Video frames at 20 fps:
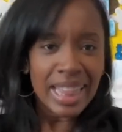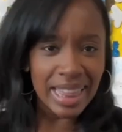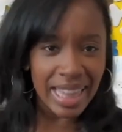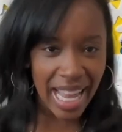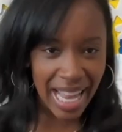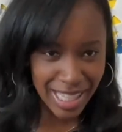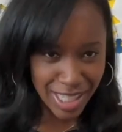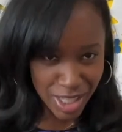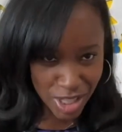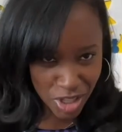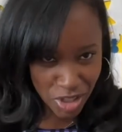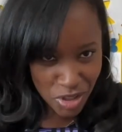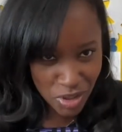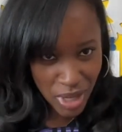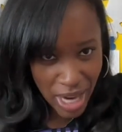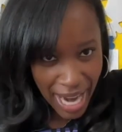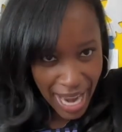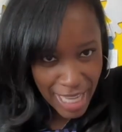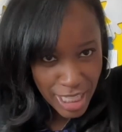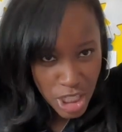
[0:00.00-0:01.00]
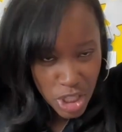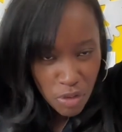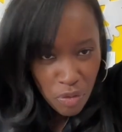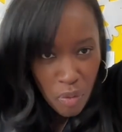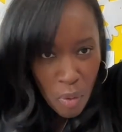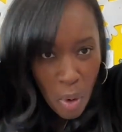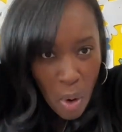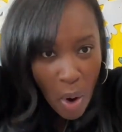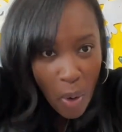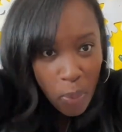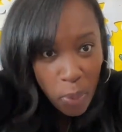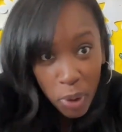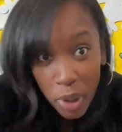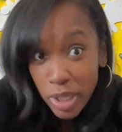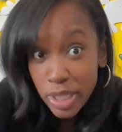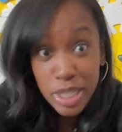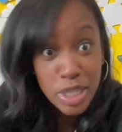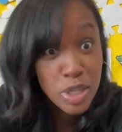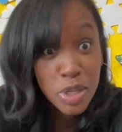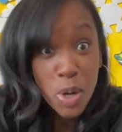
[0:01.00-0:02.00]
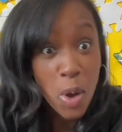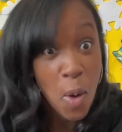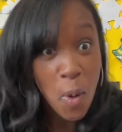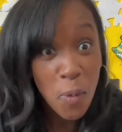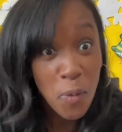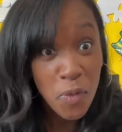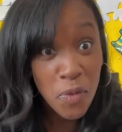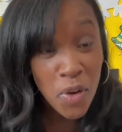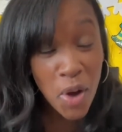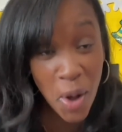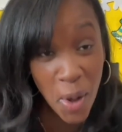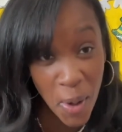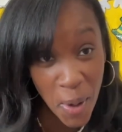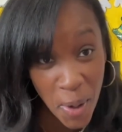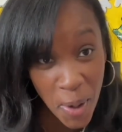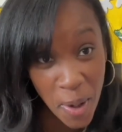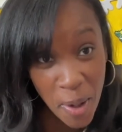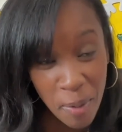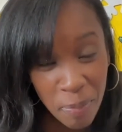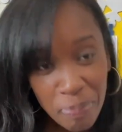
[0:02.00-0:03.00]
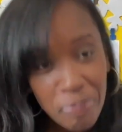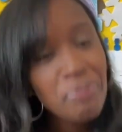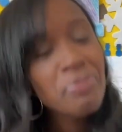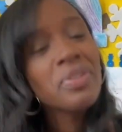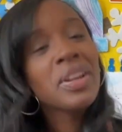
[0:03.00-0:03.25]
Let's stretch forward, don't fall.